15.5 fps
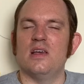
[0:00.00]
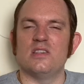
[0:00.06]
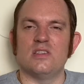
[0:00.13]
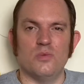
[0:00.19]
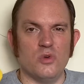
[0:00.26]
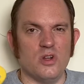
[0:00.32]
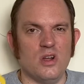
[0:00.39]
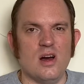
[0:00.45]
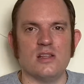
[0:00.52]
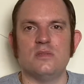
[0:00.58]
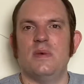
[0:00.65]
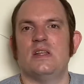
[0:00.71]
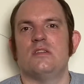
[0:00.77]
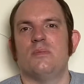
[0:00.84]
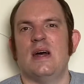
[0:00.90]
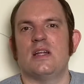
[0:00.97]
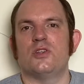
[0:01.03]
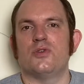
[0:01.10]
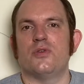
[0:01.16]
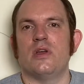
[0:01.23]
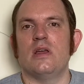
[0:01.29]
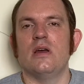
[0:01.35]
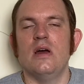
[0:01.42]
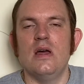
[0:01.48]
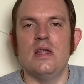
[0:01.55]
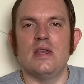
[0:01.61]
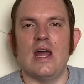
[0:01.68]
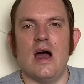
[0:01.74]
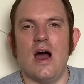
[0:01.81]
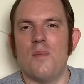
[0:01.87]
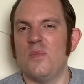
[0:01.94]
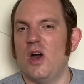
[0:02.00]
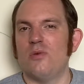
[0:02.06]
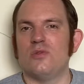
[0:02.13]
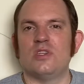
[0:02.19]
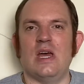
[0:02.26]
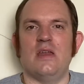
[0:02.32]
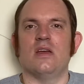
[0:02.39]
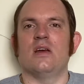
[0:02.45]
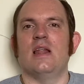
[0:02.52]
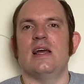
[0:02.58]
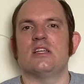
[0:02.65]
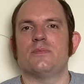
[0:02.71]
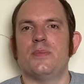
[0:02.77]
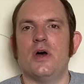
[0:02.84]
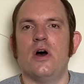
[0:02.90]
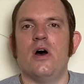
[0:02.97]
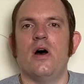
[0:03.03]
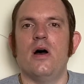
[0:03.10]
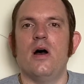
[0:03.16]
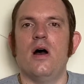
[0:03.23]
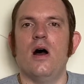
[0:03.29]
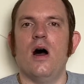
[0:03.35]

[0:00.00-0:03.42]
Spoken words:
is I would have liked a better battery. Now, I'm no technical expert.